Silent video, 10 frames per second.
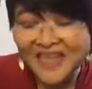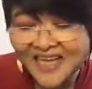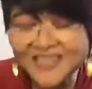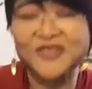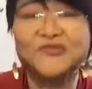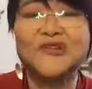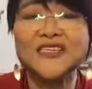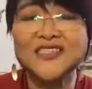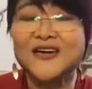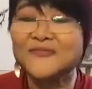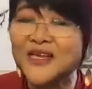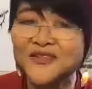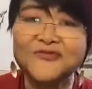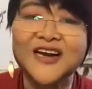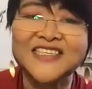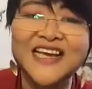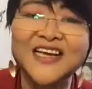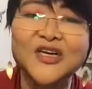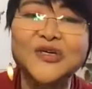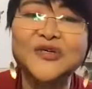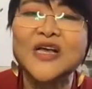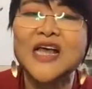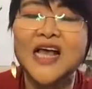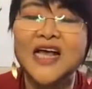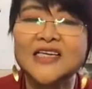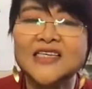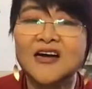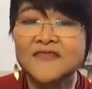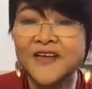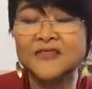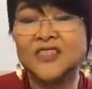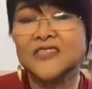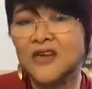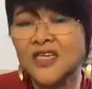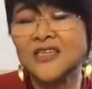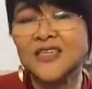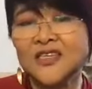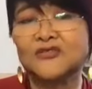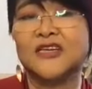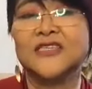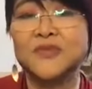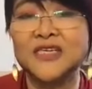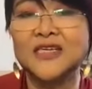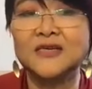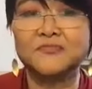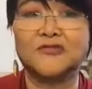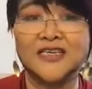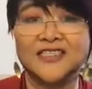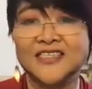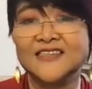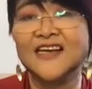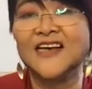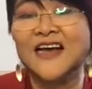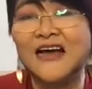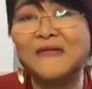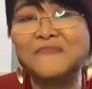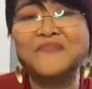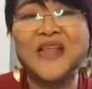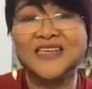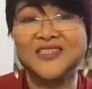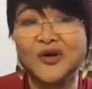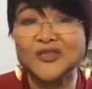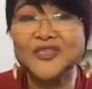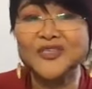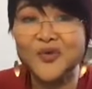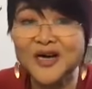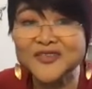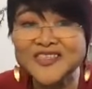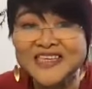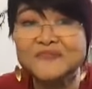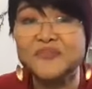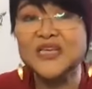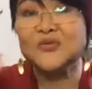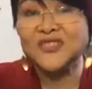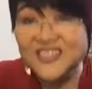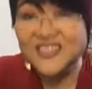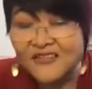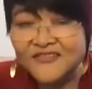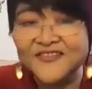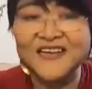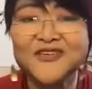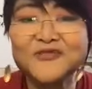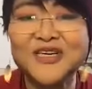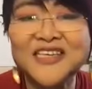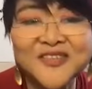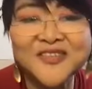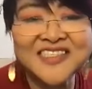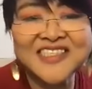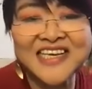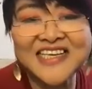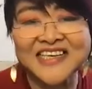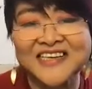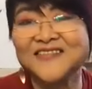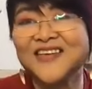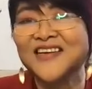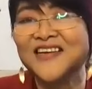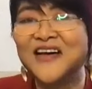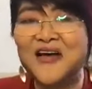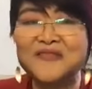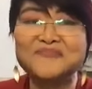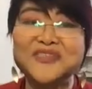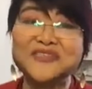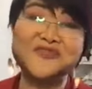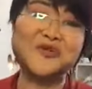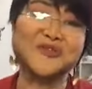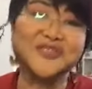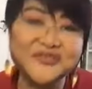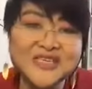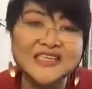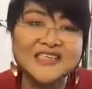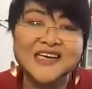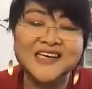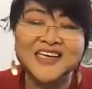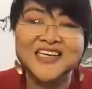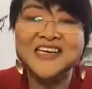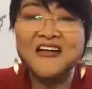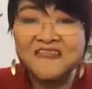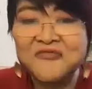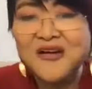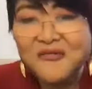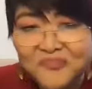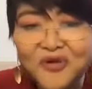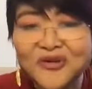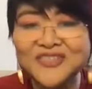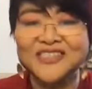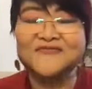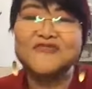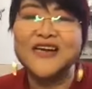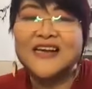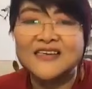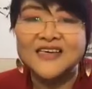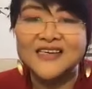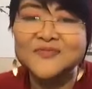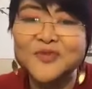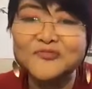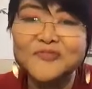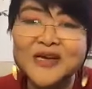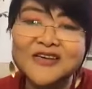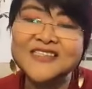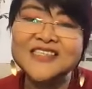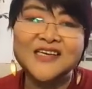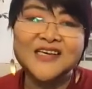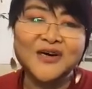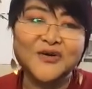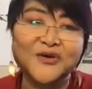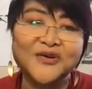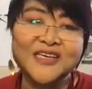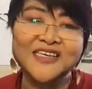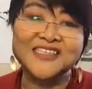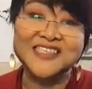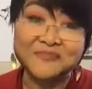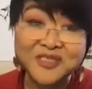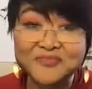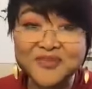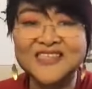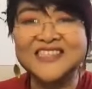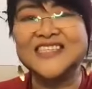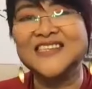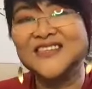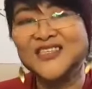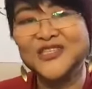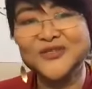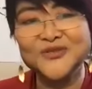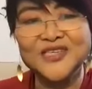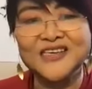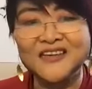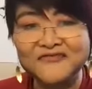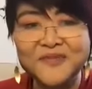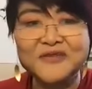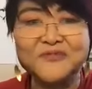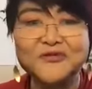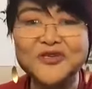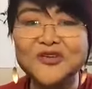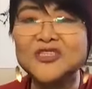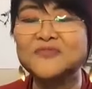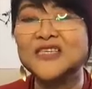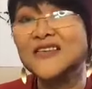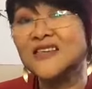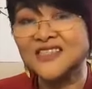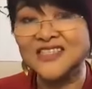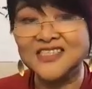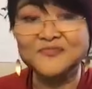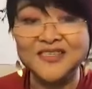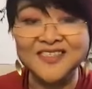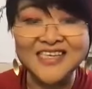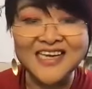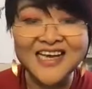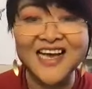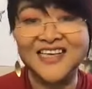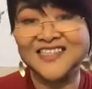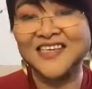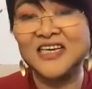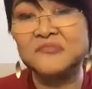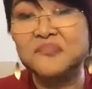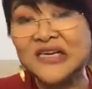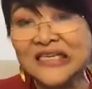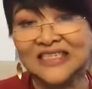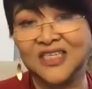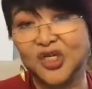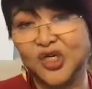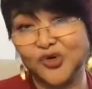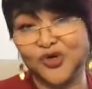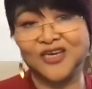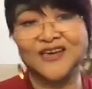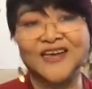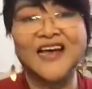at the right time, at the right angle, and I found it incredibly liberating. As Oscar Wilde said, "Be yourself, everyone else is taken." But of course, you need enough points of recognizable merit or acceptability to enough people not to be dismissed as a complete kook.